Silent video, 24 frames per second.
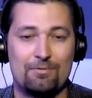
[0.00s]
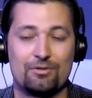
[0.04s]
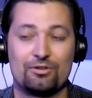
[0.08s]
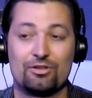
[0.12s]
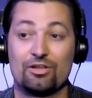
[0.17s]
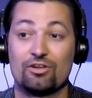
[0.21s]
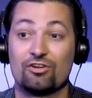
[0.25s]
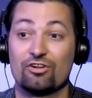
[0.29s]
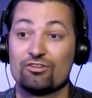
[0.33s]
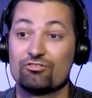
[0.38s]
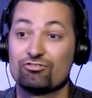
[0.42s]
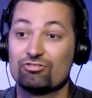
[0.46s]
And
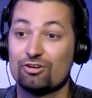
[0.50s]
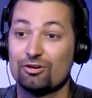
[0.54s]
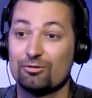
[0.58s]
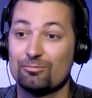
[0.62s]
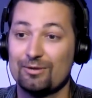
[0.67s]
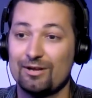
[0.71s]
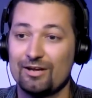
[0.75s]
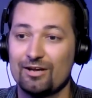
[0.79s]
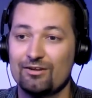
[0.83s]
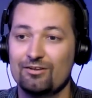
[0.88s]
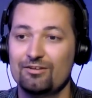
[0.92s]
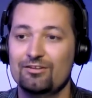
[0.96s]
then listener
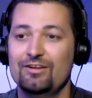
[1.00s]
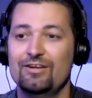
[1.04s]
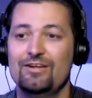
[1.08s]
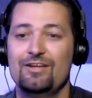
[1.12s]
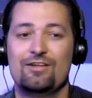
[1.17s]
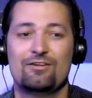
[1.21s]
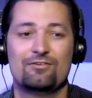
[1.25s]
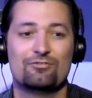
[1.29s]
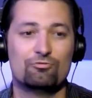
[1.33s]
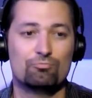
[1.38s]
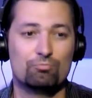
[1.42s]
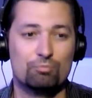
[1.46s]
mail,
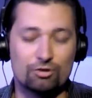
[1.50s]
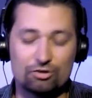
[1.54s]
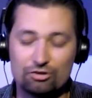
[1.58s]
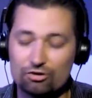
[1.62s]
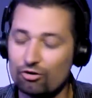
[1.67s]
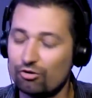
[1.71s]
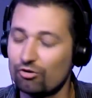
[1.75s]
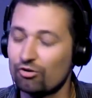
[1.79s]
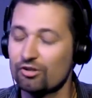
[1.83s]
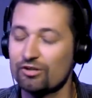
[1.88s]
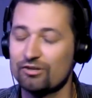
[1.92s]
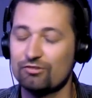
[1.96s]
we're
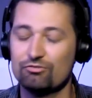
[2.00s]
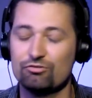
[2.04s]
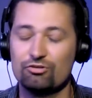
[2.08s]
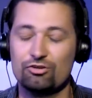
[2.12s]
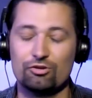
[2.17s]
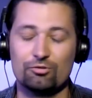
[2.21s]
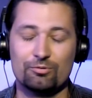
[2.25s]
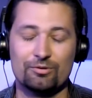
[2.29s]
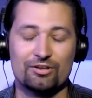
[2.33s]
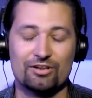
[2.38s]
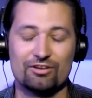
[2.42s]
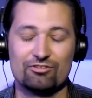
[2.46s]
totally
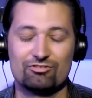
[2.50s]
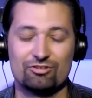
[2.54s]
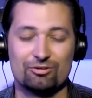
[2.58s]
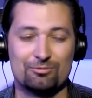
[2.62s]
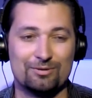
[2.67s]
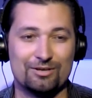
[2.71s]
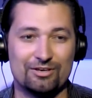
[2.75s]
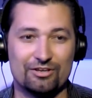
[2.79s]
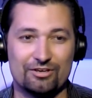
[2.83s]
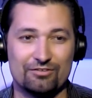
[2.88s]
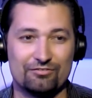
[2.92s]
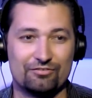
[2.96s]
doing listener
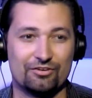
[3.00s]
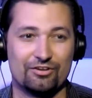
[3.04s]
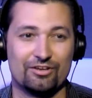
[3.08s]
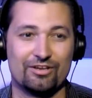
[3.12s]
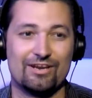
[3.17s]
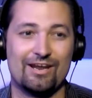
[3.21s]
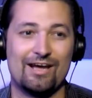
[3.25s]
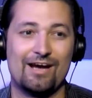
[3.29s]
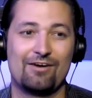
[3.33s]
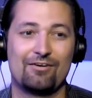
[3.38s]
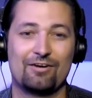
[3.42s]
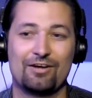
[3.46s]
mail differently
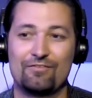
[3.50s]
now.